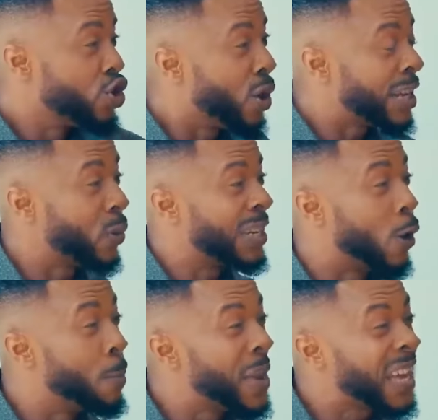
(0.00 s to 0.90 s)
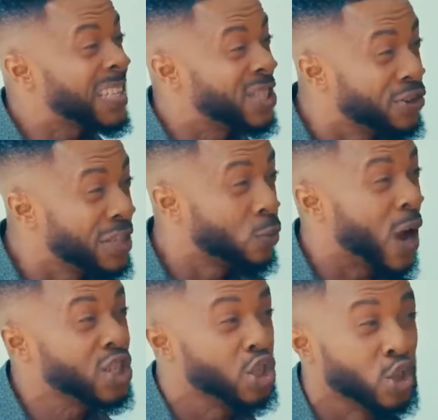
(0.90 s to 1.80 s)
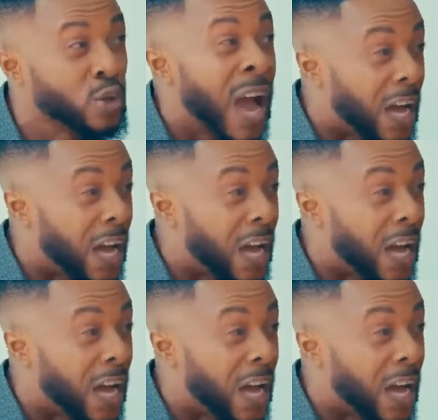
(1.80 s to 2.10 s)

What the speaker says: You're the one that will make a serious reason why she should